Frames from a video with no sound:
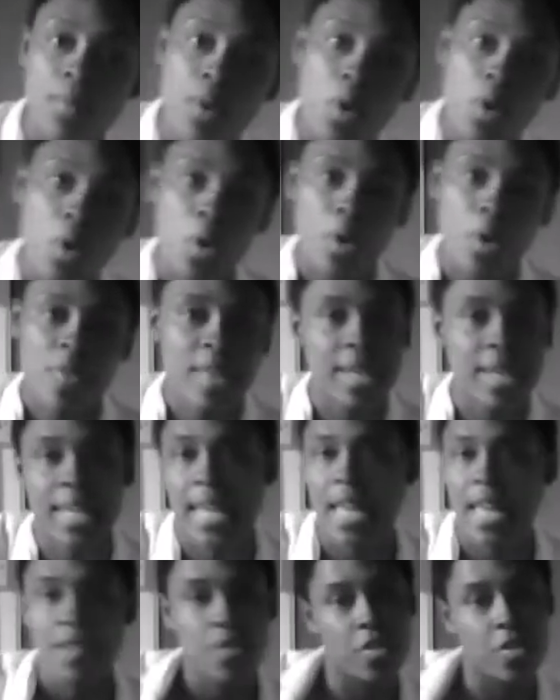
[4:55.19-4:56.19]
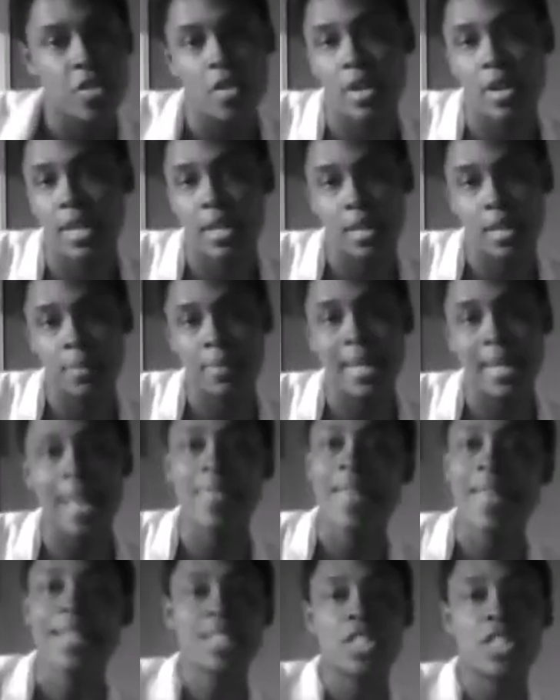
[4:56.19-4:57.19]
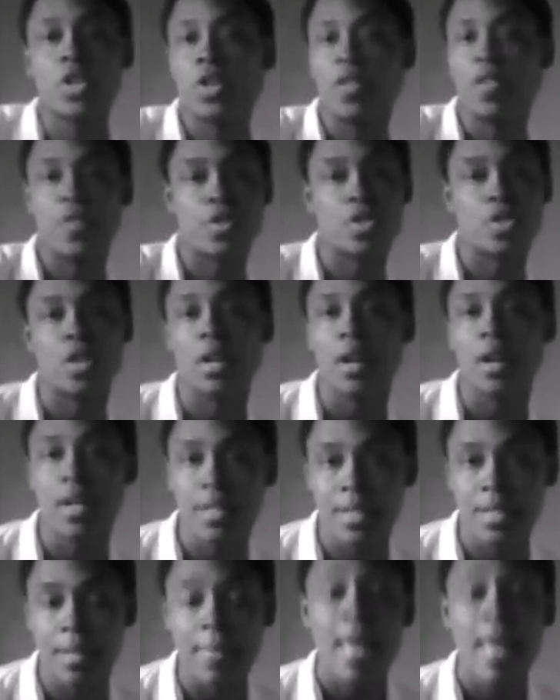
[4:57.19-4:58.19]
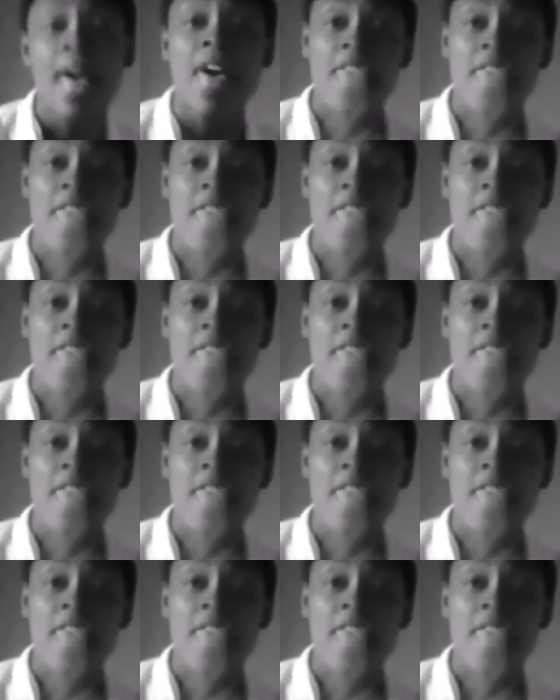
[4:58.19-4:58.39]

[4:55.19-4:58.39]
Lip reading: more than he ever thought he could be. And that's a universal concept.